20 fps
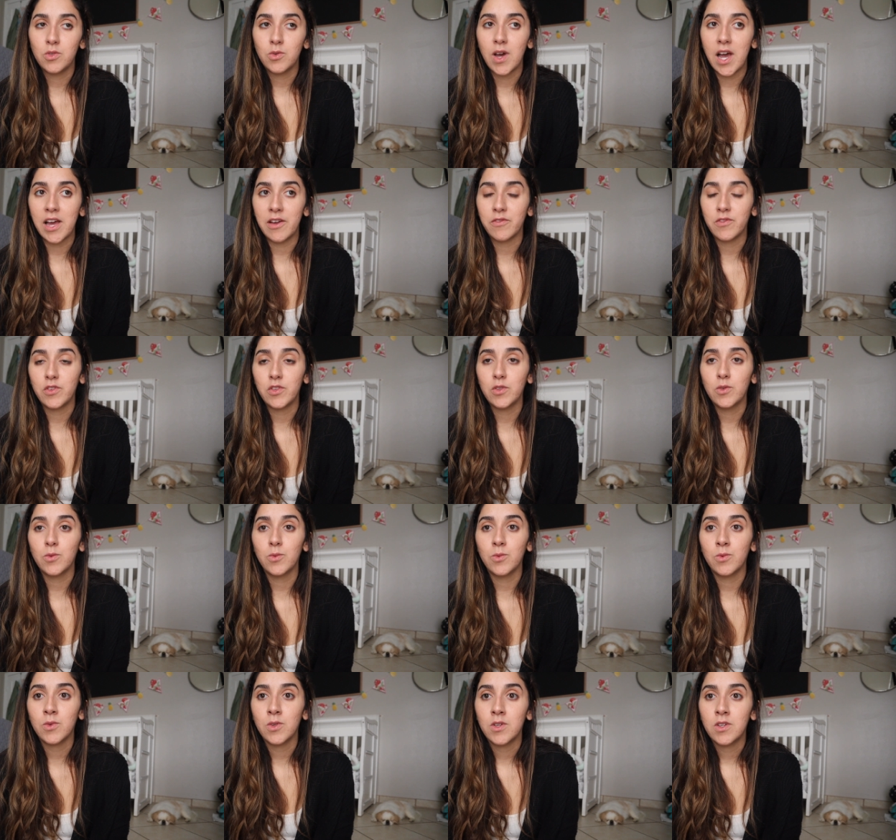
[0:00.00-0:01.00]
have
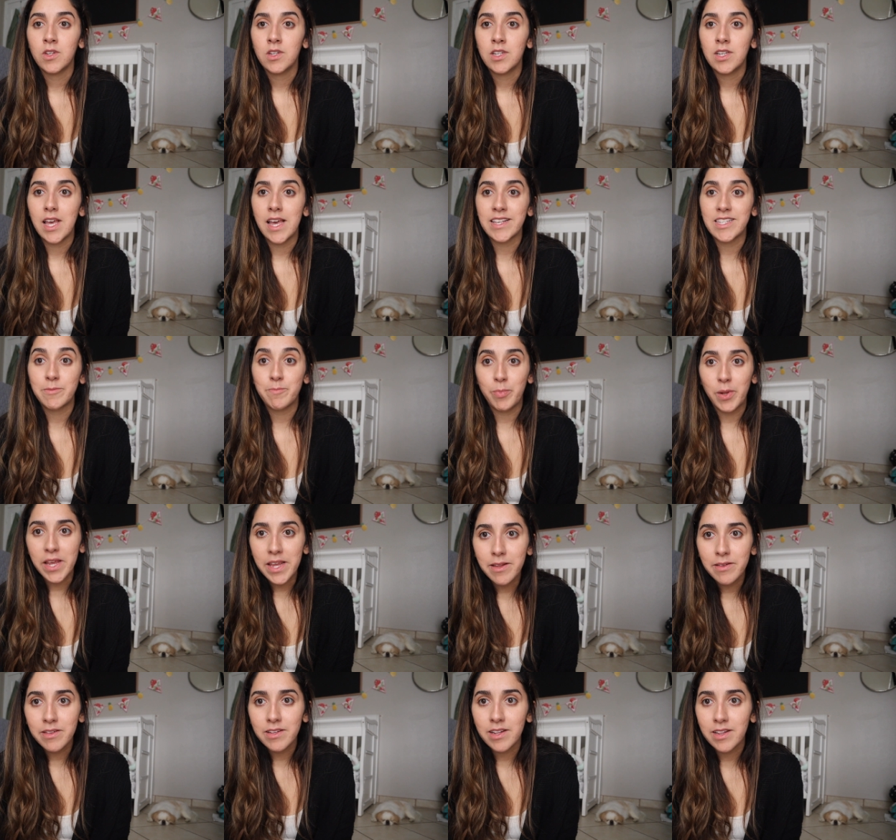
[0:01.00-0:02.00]
to
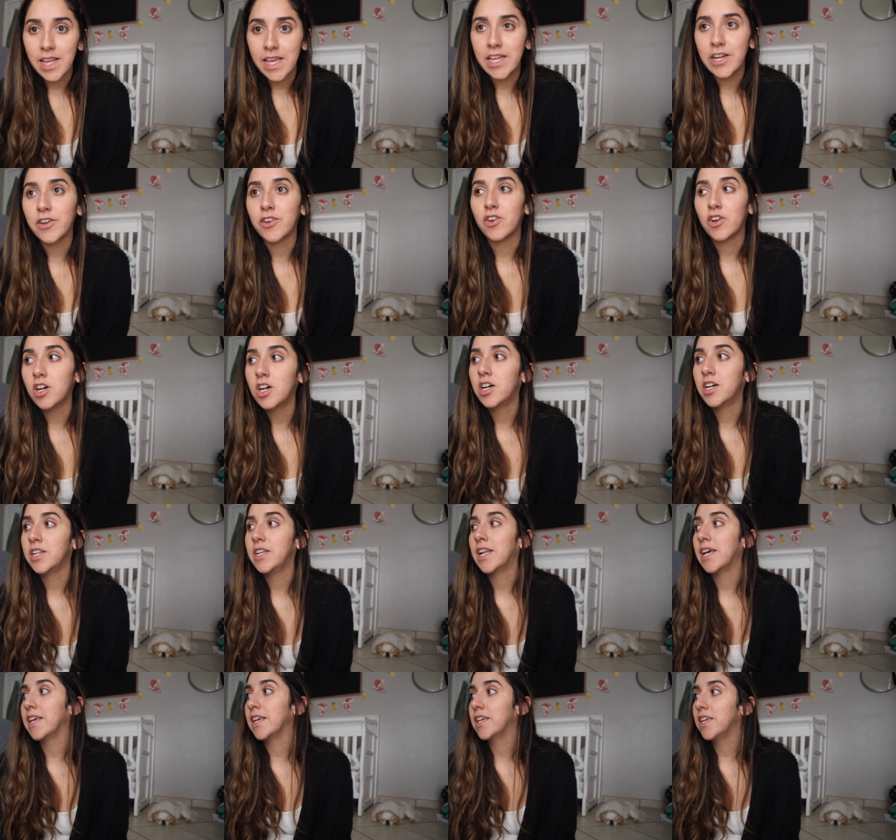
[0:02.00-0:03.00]
explain later
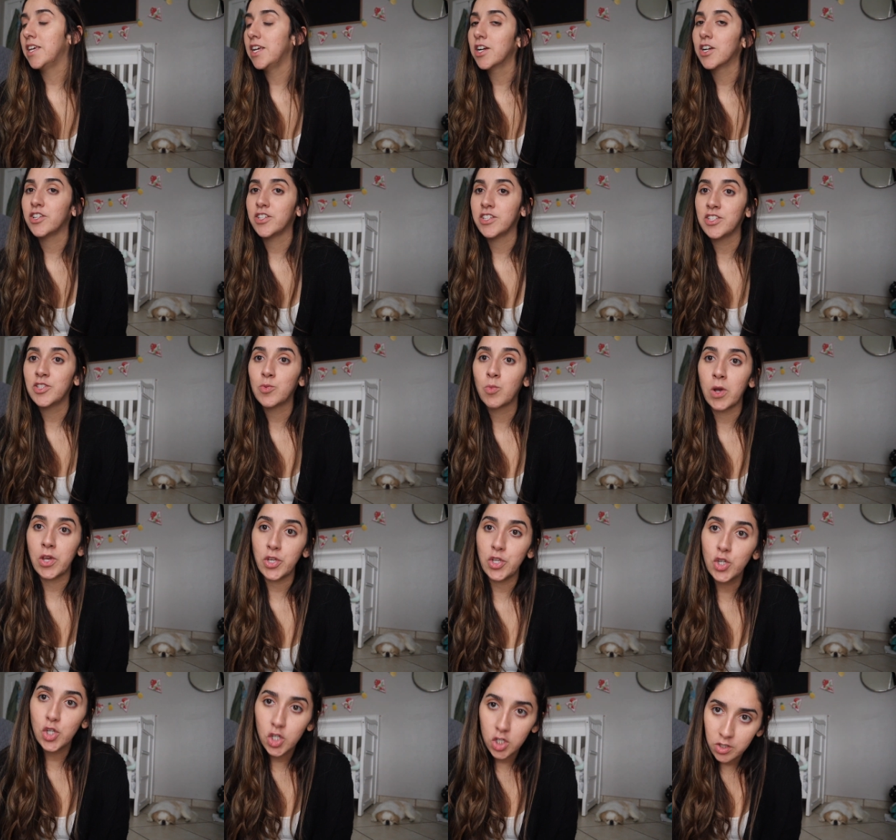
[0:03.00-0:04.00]
on, like, here, this is what
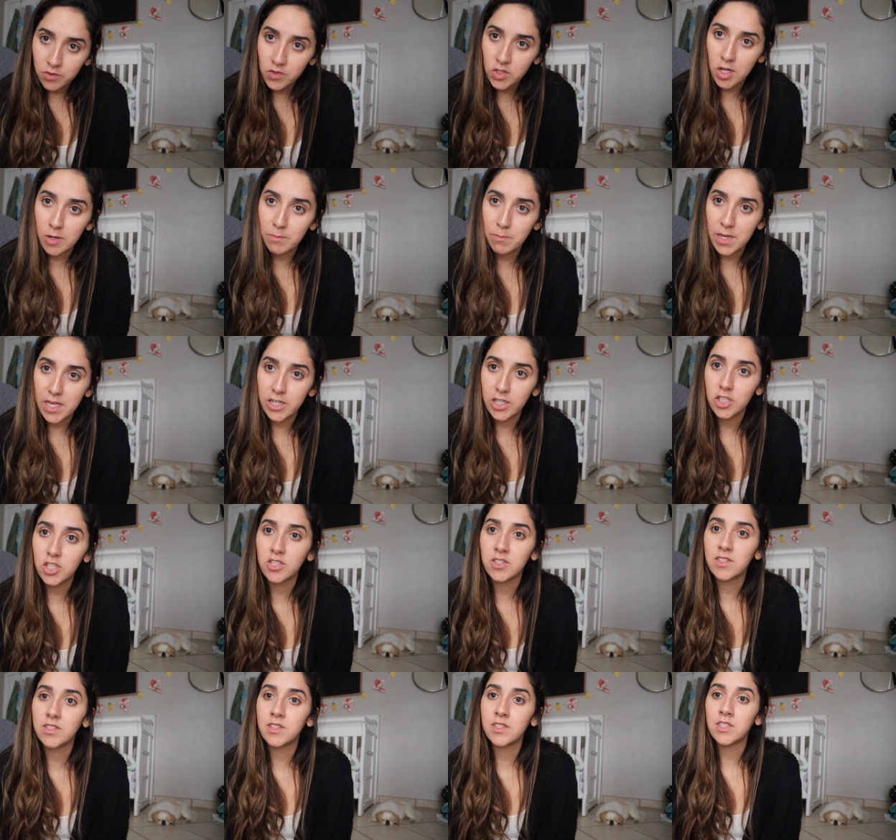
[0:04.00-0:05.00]
you could have done better,
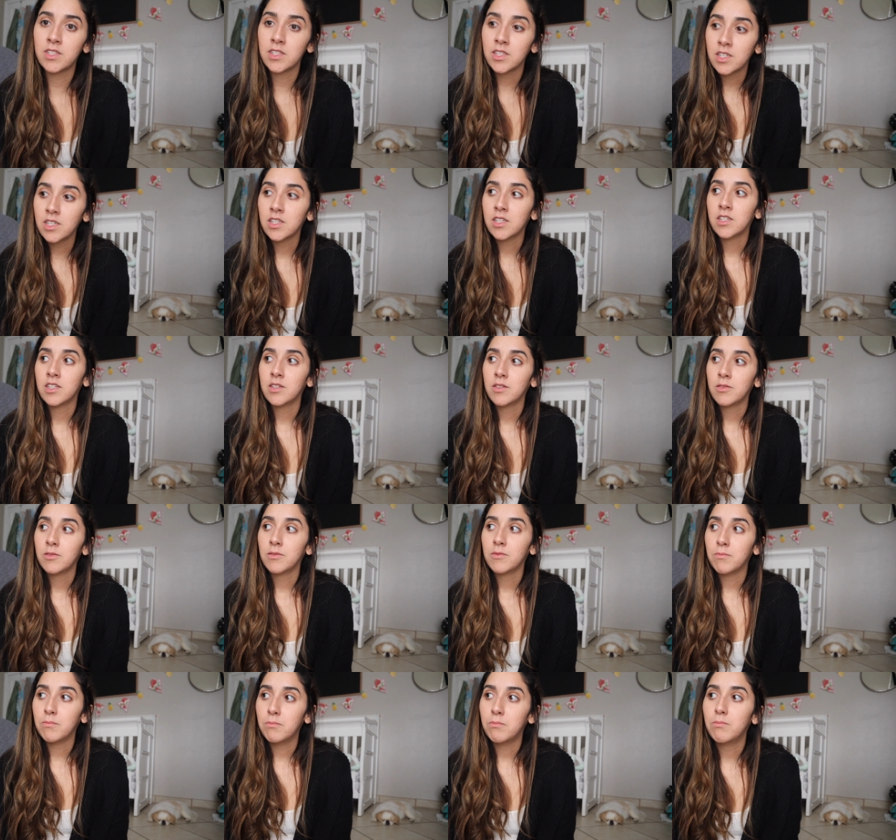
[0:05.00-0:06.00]
because
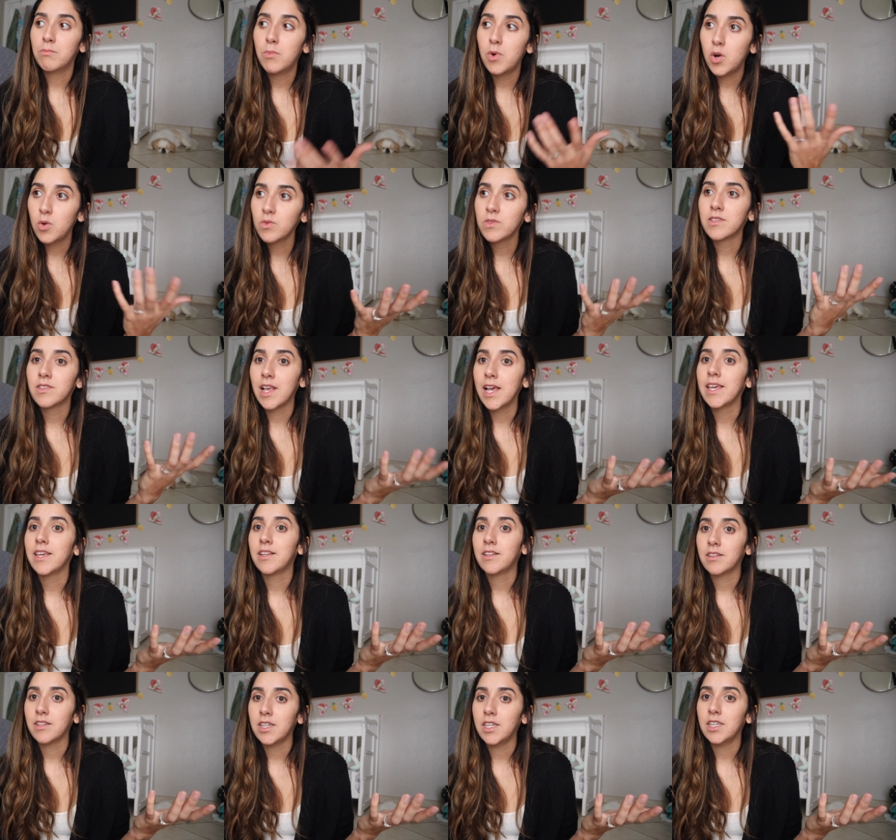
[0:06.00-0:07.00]
most
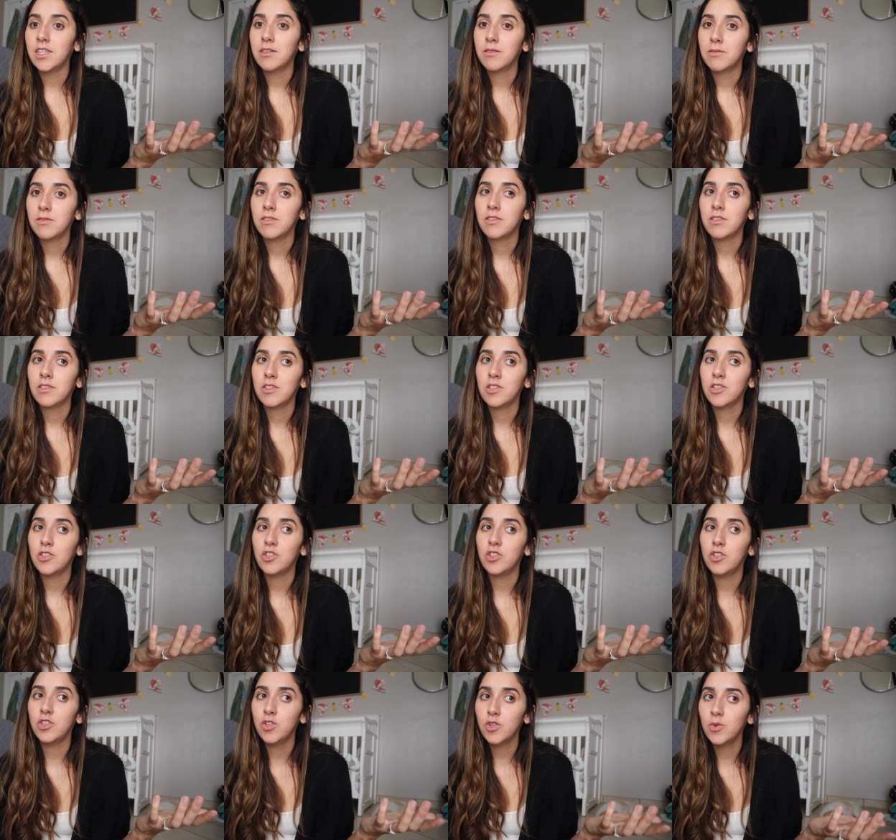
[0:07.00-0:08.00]
likely
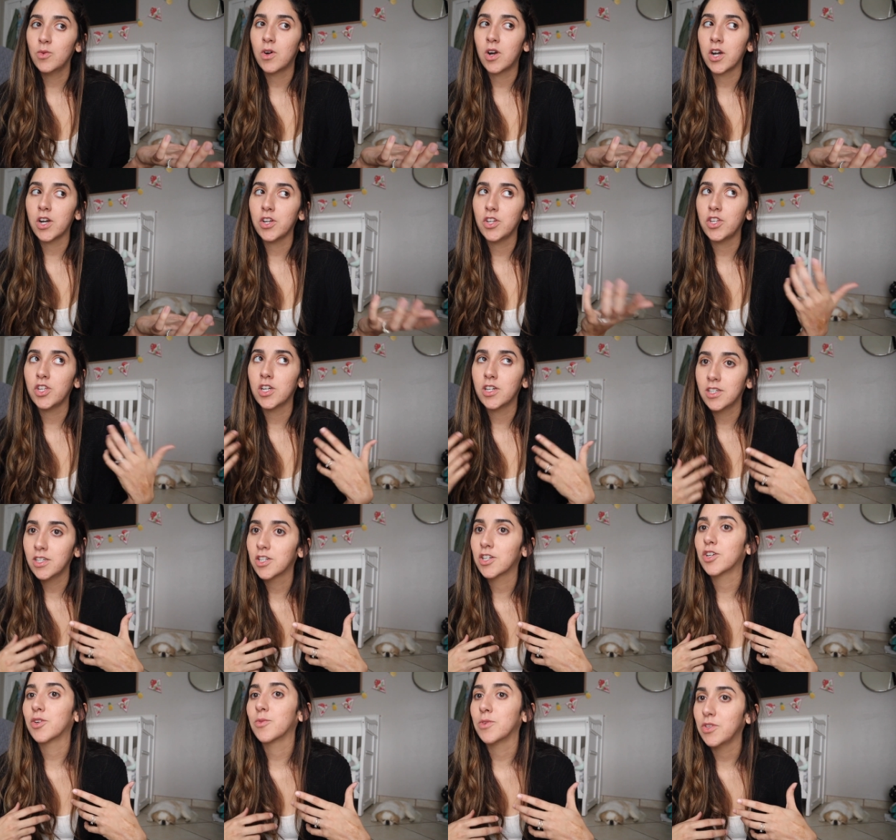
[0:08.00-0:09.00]
you are
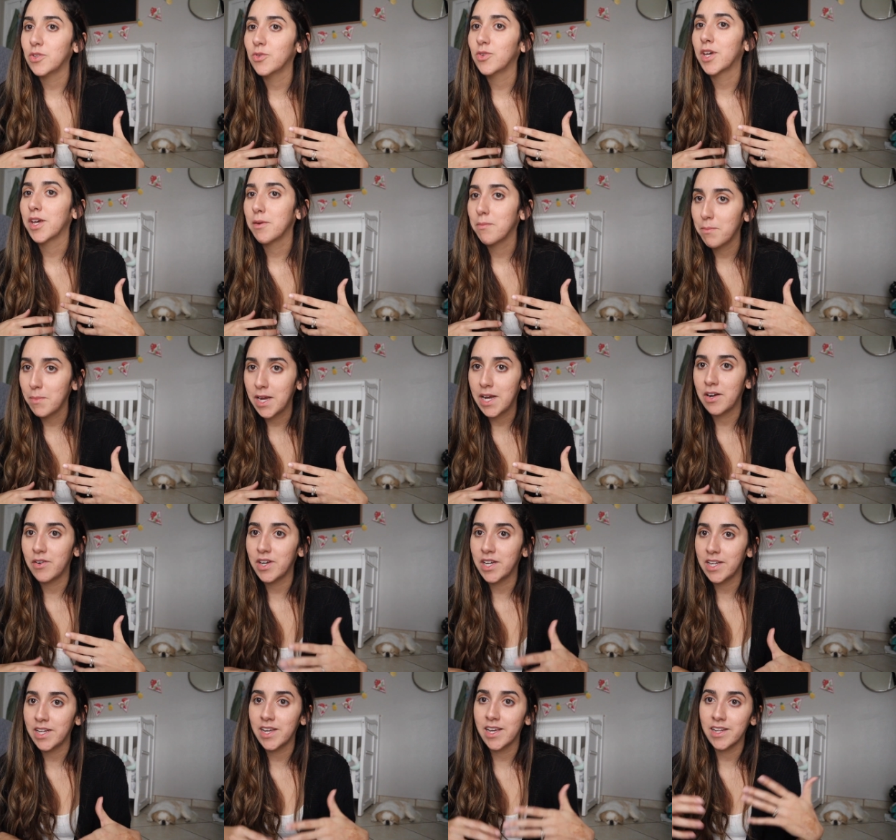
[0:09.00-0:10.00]
younger when you get
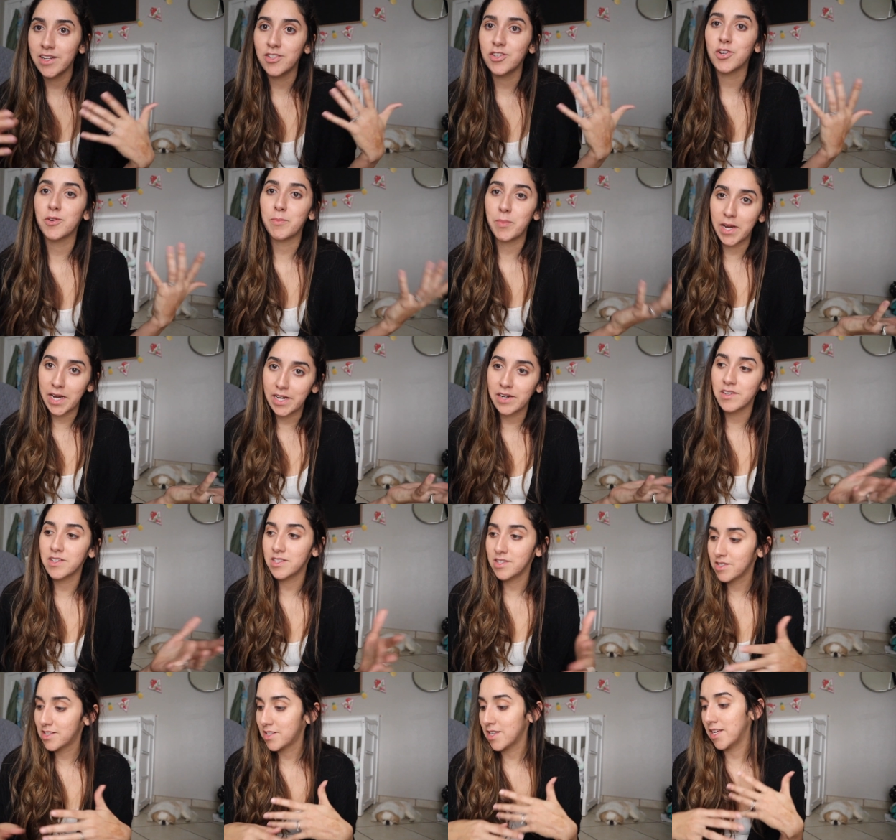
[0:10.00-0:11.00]
married, and your
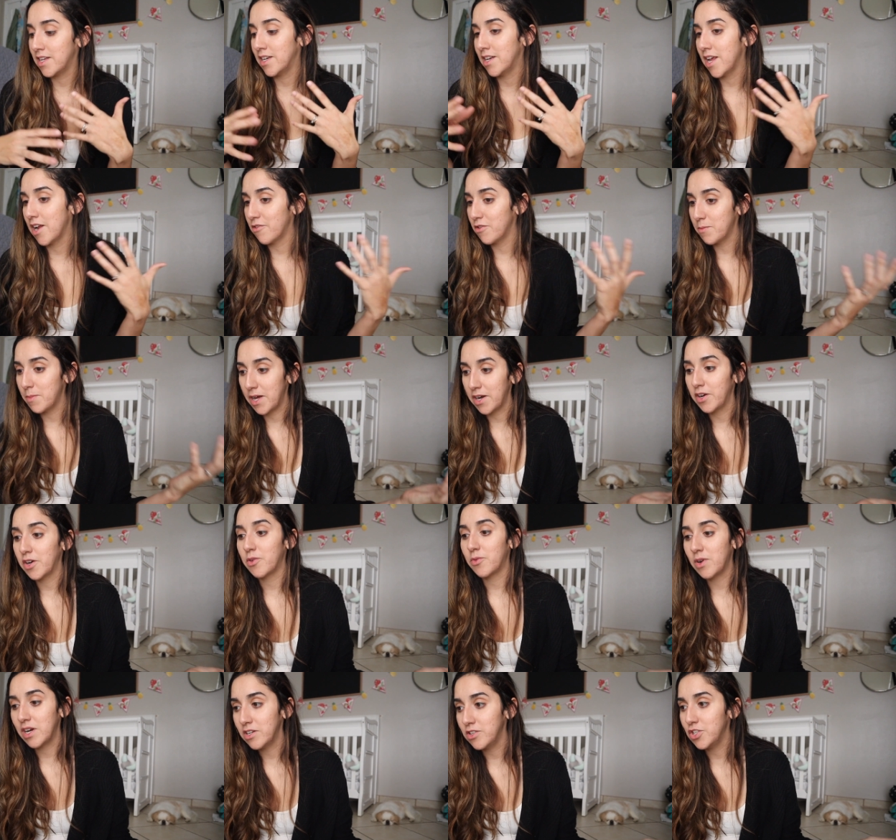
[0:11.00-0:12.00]
parents and everybody
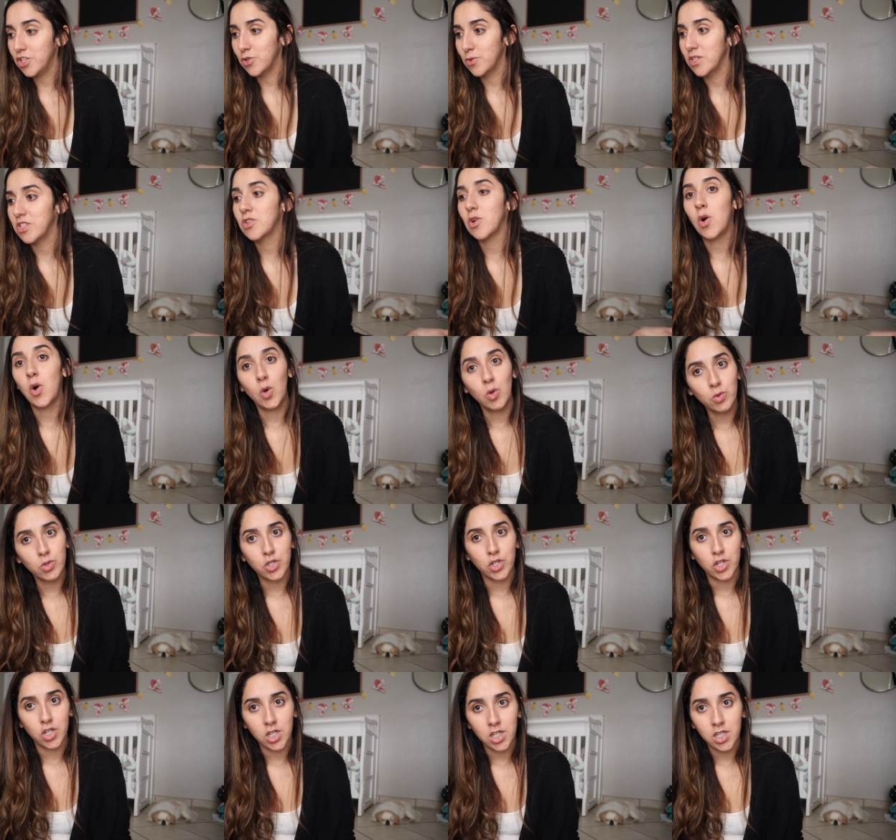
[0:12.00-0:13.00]
around you is
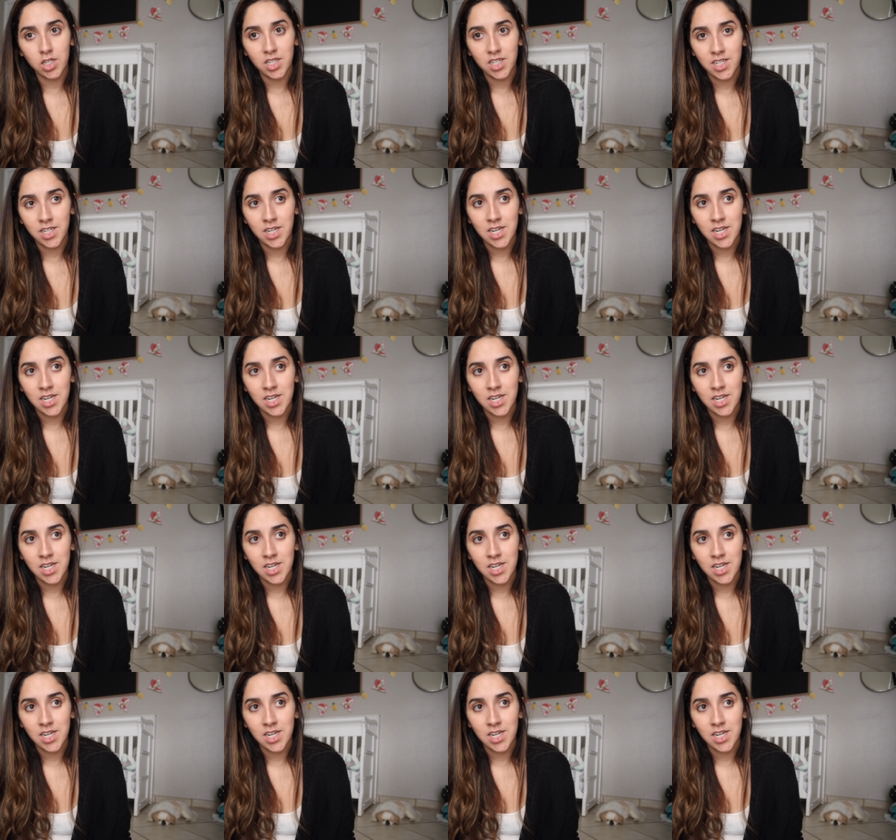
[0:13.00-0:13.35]
older,